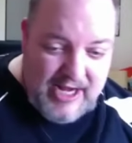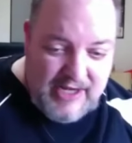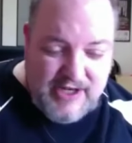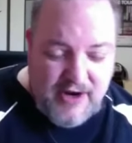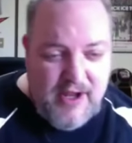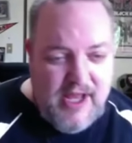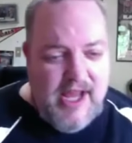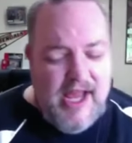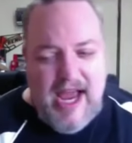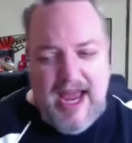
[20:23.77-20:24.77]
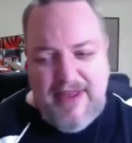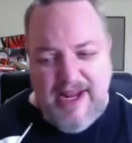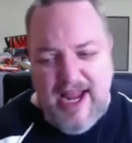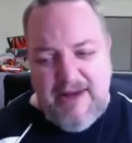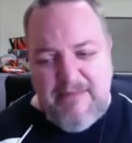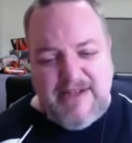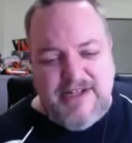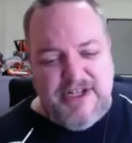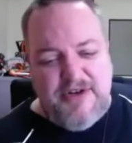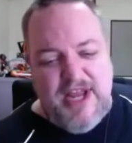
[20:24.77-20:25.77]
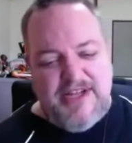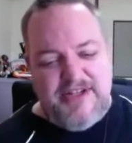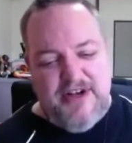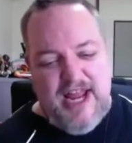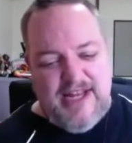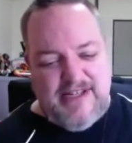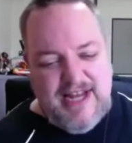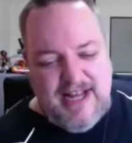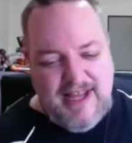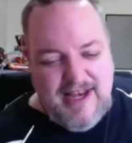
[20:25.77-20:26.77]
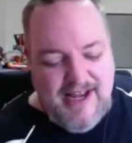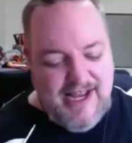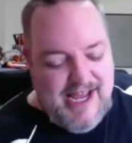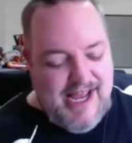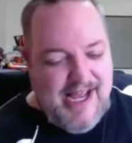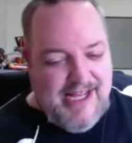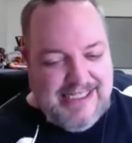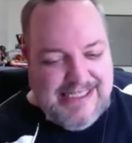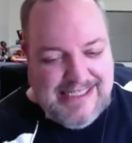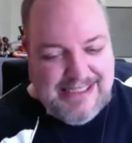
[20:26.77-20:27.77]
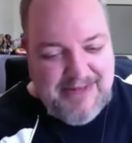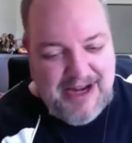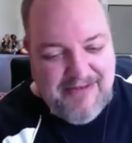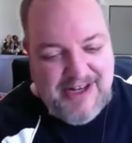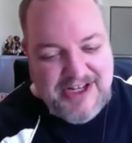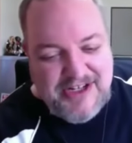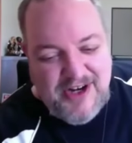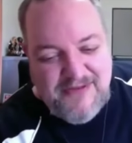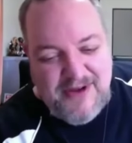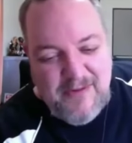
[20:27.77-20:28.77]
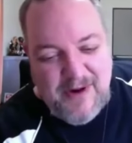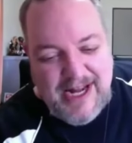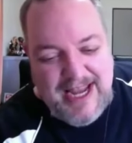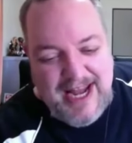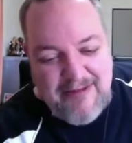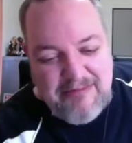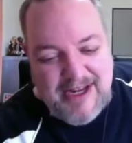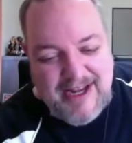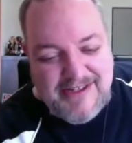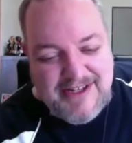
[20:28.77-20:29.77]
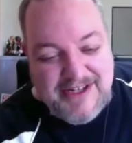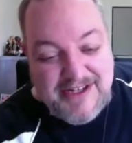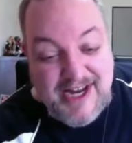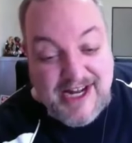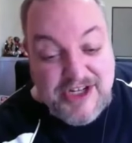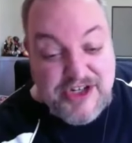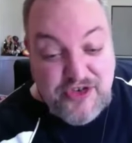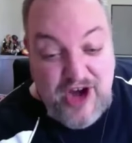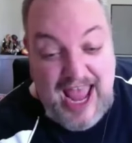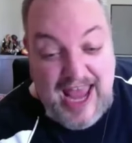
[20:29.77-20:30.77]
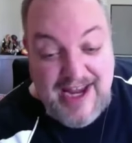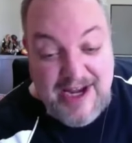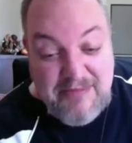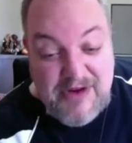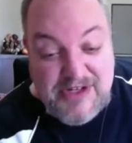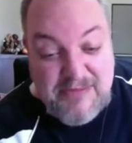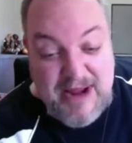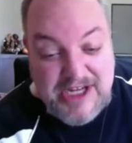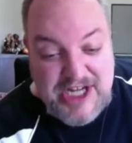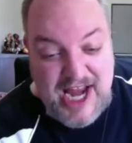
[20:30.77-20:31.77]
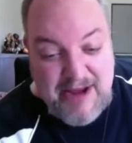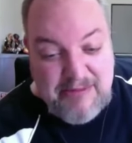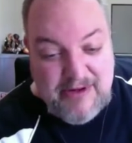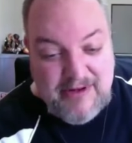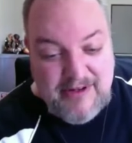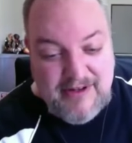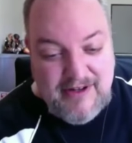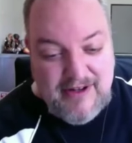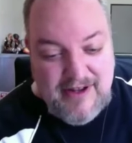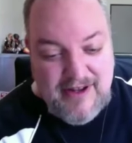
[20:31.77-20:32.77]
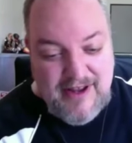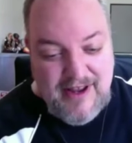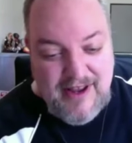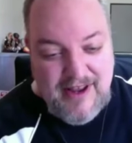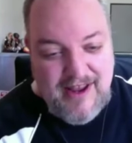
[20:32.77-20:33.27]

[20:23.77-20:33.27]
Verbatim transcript: so I think I had messaged you yesterday and said that uh, I'm not really sure if I want to get it because it's just like a strat in a Music Man shape. That was today.